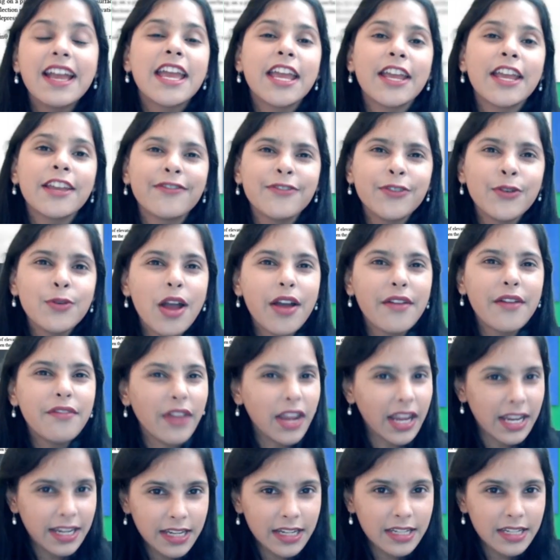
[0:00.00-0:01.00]
If you have
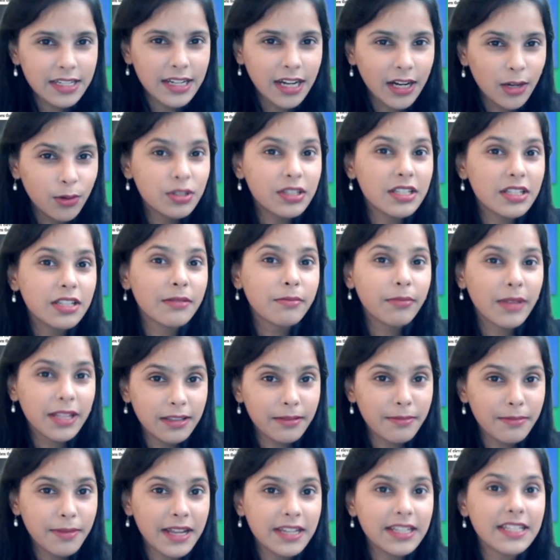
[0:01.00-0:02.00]
any doubts in
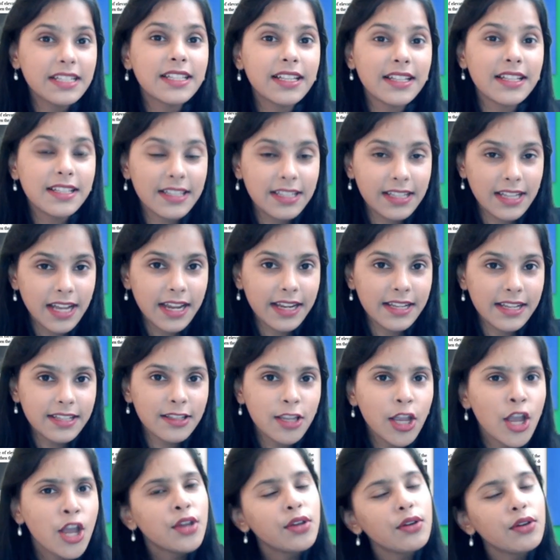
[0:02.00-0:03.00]
mathematics and science,
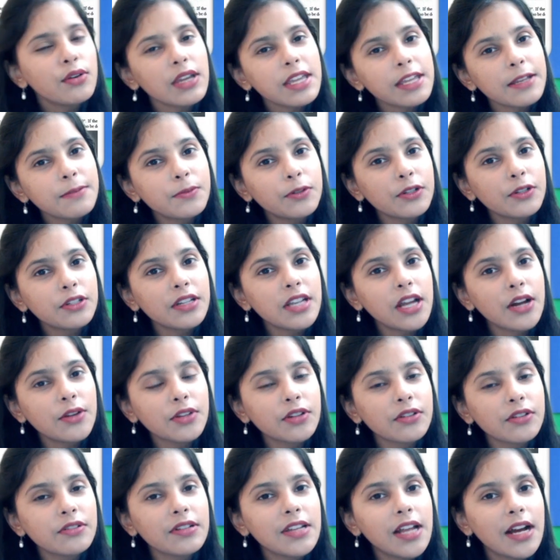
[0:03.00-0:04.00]
you can put down
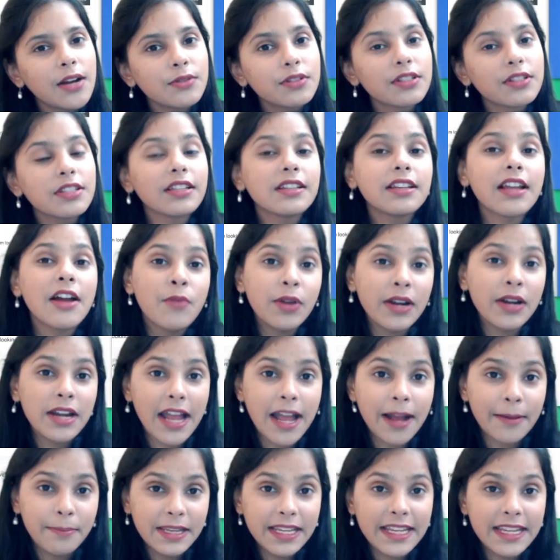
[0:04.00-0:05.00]
your doubts in our
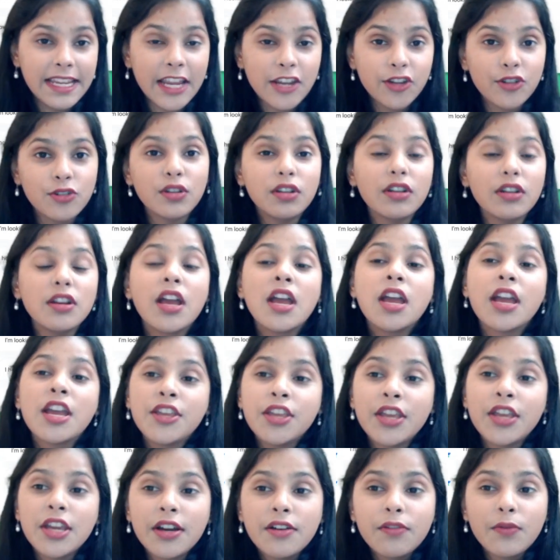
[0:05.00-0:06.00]
application.
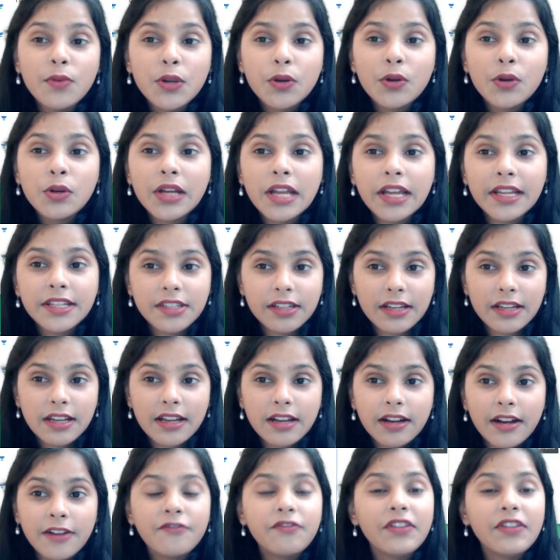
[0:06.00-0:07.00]
Here we get
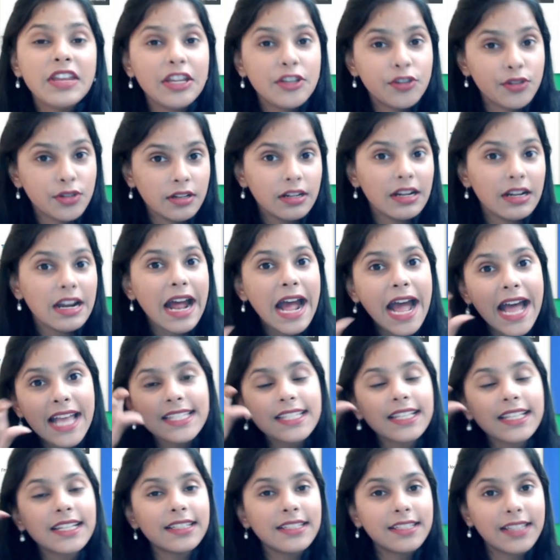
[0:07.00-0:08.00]
a feature,
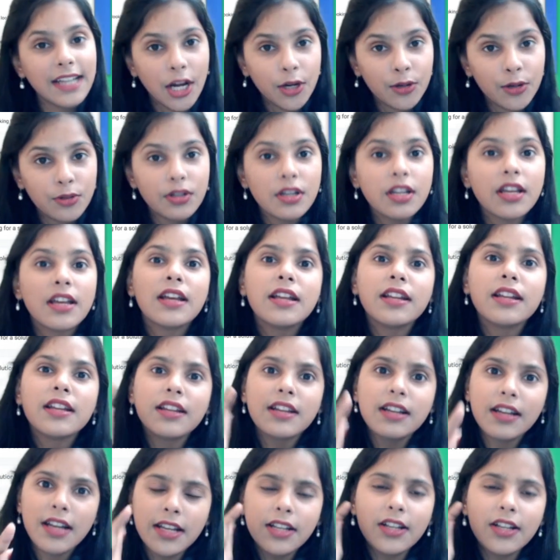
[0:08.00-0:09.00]
Ask a Doubt.
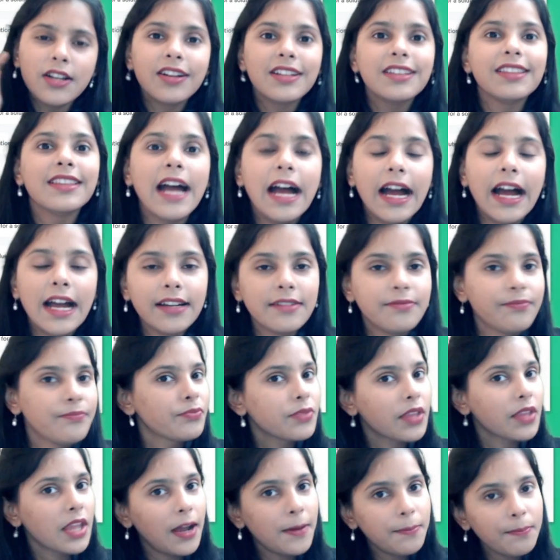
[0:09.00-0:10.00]
Click on that,
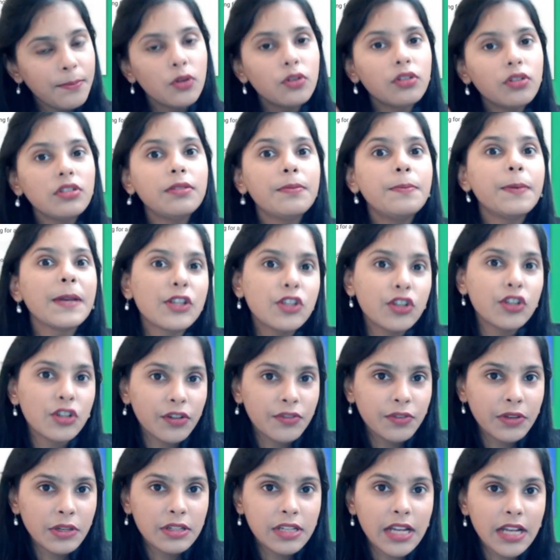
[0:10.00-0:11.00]
upload the picture
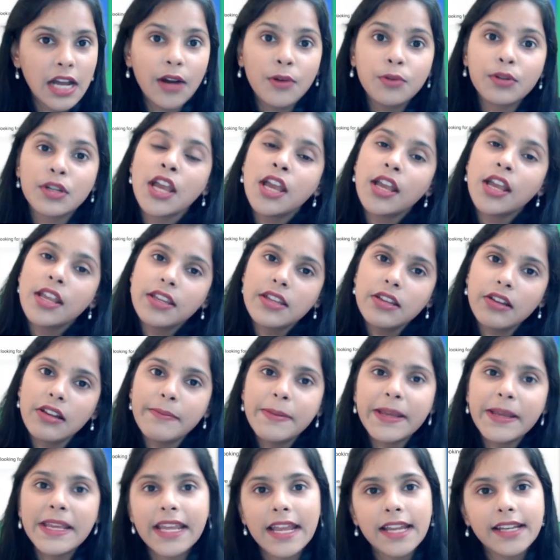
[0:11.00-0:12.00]
of your doubt. You'll
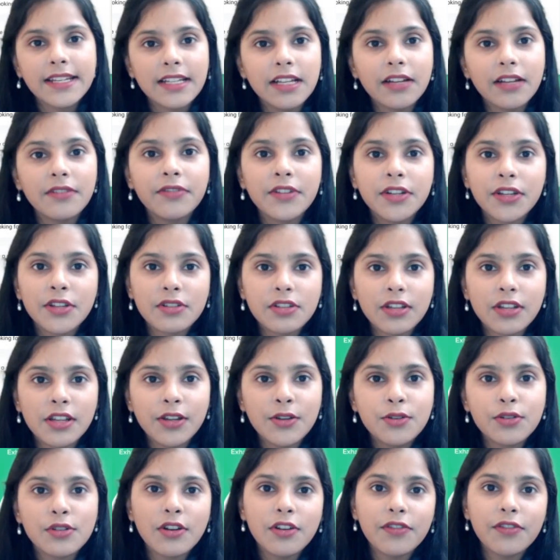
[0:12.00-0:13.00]
be getting a video
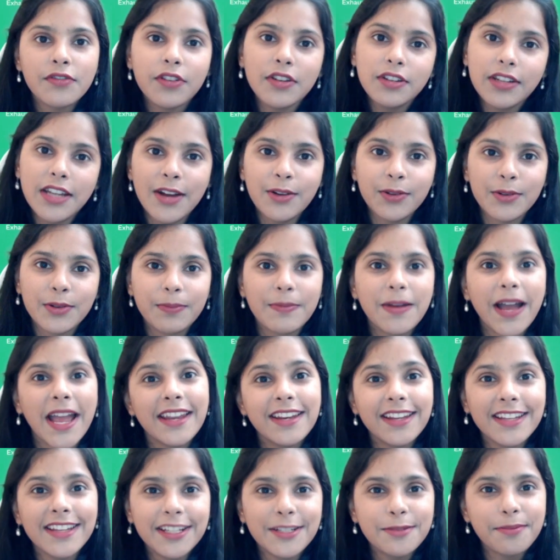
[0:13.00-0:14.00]
solution of your doubt by
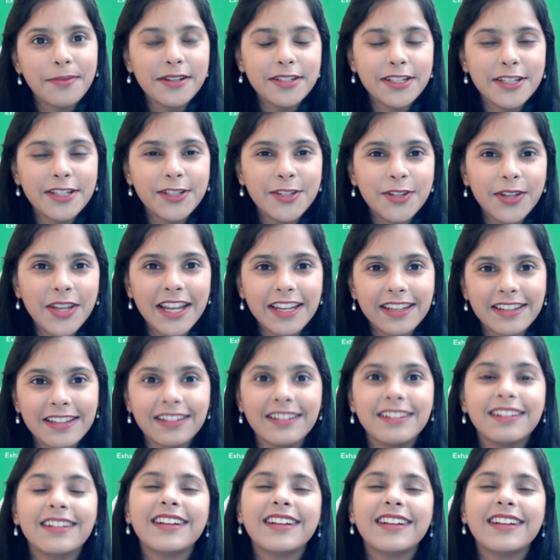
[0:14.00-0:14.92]
an expert educator.